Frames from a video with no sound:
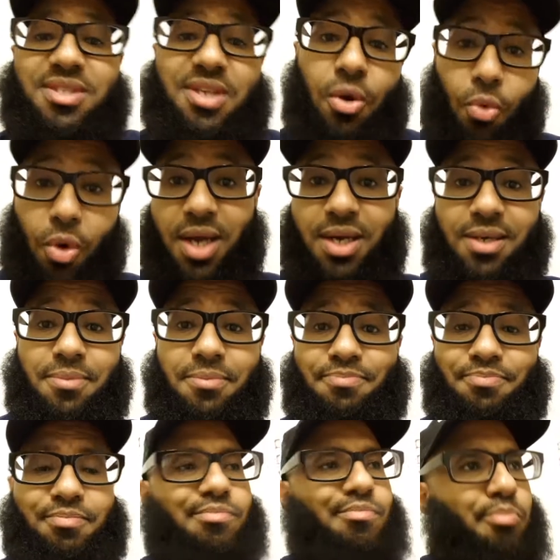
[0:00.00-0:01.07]
dhuhr is at 1,
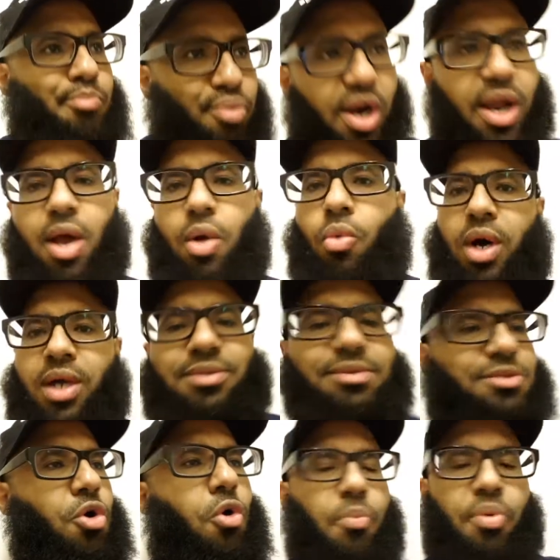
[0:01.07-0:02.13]
pray at 1.